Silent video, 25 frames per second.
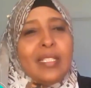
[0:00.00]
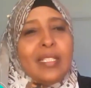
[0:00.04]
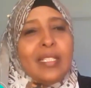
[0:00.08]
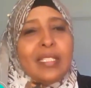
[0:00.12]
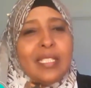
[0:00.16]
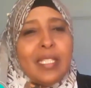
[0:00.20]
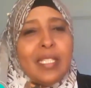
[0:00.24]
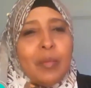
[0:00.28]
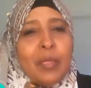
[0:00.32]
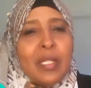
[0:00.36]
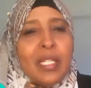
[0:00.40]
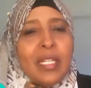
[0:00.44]

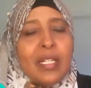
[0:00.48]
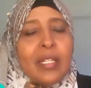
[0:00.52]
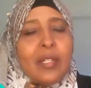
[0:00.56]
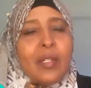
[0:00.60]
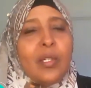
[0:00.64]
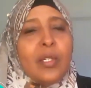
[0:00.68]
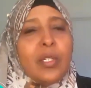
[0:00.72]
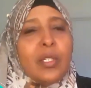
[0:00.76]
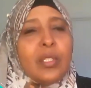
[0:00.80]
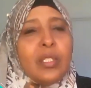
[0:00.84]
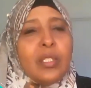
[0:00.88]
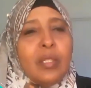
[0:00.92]
similar,
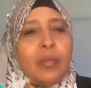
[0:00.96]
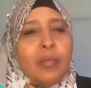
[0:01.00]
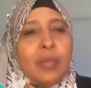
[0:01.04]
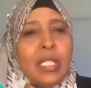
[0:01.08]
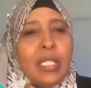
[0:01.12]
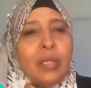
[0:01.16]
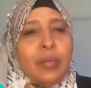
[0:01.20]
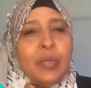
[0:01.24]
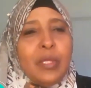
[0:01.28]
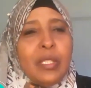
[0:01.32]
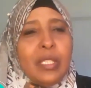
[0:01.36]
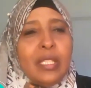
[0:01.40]
or
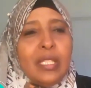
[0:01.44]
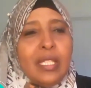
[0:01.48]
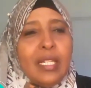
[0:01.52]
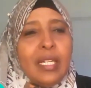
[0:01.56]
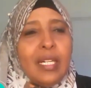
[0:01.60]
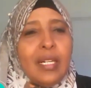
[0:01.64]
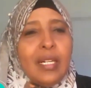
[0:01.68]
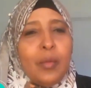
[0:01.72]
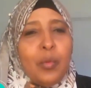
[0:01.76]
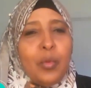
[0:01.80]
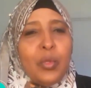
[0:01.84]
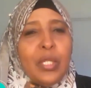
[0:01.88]
maybe
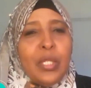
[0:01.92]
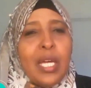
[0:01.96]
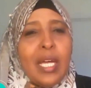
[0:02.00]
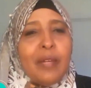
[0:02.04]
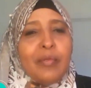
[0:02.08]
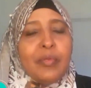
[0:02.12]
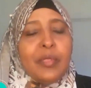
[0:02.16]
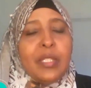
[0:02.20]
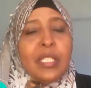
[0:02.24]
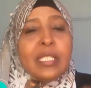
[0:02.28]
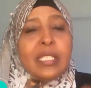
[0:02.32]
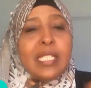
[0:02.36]
would
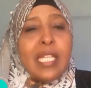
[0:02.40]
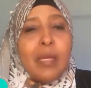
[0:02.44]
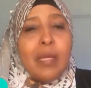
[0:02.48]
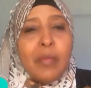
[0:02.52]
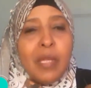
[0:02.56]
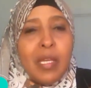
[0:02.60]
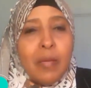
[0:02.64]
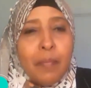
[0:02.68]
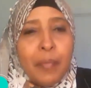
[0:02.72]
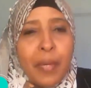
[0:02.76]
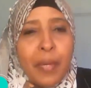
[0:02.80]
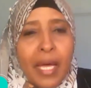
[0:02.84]
have the
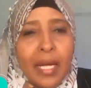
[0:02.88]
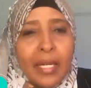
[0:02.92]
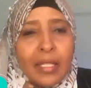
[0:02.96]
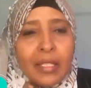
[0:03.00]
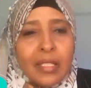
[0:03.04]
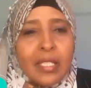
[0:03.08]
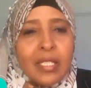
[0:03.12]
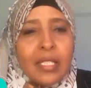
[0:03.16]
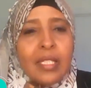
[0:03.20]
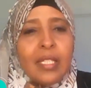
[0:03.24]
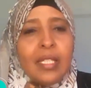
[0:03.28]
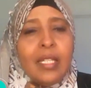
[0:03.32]
same
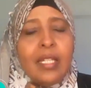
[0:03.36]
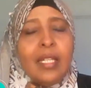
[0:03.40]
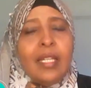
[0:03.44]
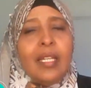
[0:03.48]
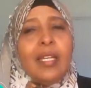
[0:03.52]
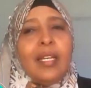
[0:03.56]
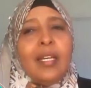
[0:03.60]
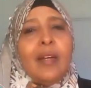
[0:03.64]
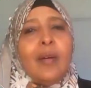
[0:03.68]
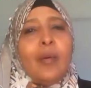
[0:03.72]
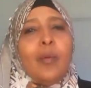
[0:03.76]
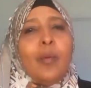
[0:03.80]
impact,
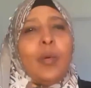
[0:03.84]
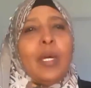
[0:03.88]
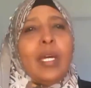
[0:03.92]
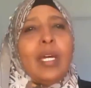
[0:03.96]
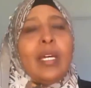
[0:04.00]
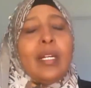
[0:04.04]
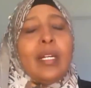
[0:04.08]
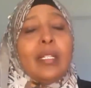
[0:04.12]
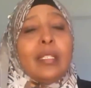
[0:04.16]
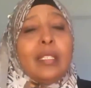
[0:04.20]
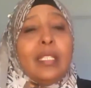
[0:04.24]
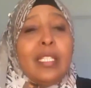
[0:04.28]

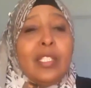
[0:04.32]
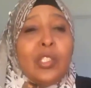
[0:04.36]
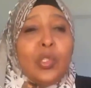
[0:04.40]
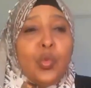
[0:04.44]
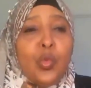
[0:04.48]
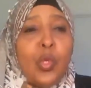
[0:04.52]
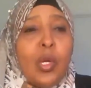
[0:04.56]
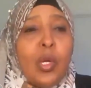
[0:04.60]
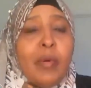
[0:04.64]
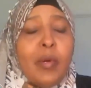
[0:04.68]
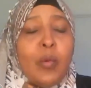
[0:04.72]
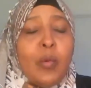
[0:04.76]
where
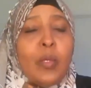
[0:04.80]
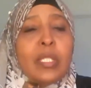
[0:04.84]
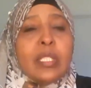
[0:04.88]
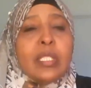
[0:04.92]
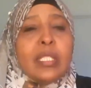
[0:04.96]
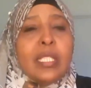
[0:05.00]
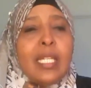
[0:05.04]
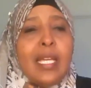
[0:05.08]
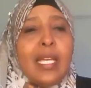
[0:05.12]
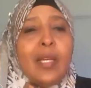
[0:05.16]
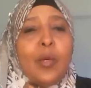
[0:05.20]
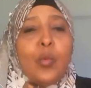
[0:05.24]
these women were
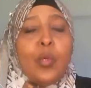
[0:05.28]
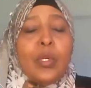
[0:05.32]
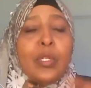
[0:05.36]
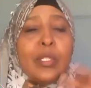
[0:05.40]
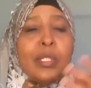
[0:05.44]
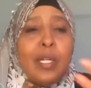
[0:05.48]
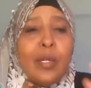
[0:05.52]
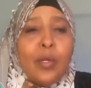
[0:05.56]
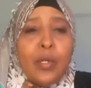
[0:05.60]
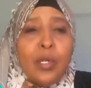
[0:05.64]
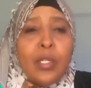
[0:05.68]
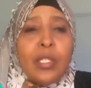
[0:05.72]
saying,
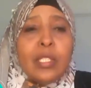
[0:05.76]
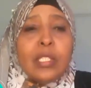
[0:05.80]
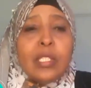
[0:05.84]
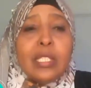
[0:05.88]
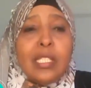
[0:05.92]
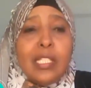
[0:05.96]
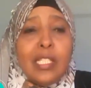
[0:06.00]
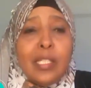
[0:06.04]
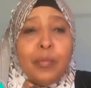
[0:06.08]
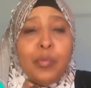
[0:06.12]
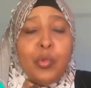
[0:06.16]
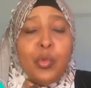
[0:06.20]
we're not going to
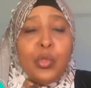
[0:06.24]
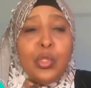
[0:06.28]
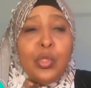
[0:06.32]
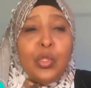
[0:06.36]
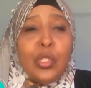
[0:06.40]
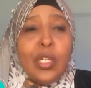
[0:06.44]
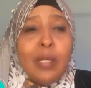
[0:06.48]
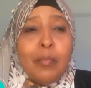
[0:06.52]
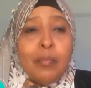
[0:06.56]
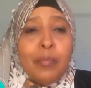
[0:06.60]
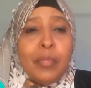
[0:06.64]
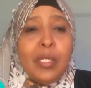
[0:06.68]
sleep with
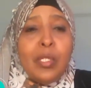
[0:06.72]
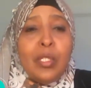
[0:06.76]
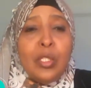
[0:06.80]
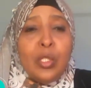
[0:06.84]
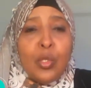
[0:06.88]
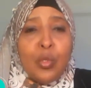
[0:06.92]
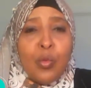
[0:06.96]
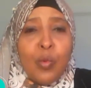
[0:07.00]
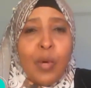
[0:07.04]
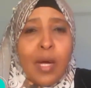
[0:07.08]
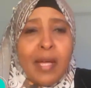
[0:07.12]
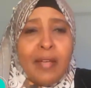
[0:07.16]
you and be
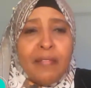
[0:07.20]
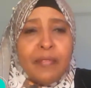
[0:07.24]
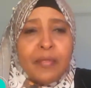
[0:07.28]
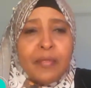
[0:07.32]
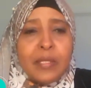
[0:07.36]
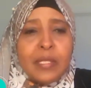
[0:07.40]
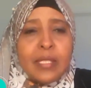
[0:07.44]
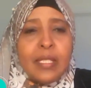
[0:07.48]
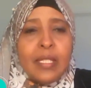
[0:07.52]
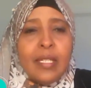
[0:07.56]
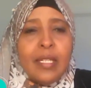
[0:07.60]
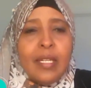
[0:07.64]
your
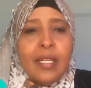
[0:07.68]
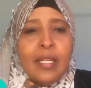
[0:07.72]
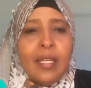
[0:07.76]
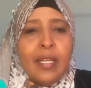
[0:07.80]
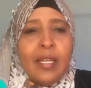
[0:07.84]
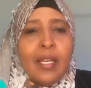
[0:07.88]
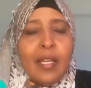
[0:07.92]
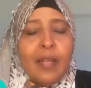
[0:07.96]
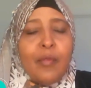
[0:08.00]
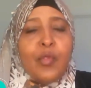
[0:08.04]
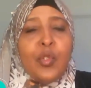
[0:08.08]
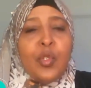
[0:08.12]
wives
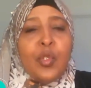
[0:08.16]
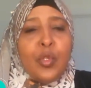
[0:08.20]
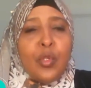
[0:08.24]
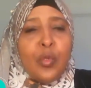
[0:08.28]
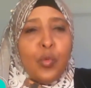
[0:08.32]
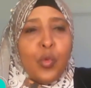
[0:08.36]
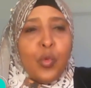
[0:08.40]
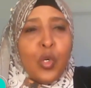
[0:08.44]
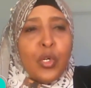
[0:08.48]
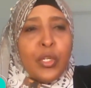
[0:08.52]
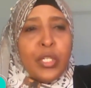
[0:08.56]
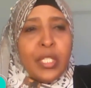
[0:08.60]
if
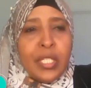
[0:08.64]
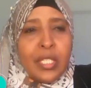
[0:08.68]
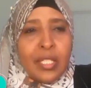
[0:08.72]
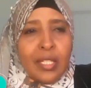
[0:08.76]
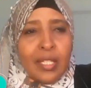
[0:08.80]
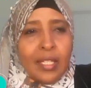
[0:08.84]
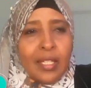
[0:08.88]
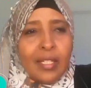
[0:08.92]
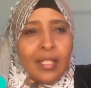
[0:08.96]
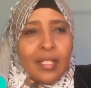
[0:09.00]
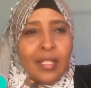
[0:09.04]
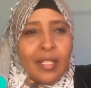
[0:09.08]
you're
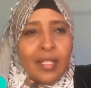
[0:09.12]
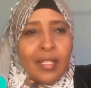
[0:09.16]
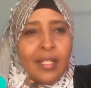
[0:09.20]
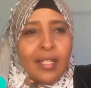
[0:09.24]
worrying.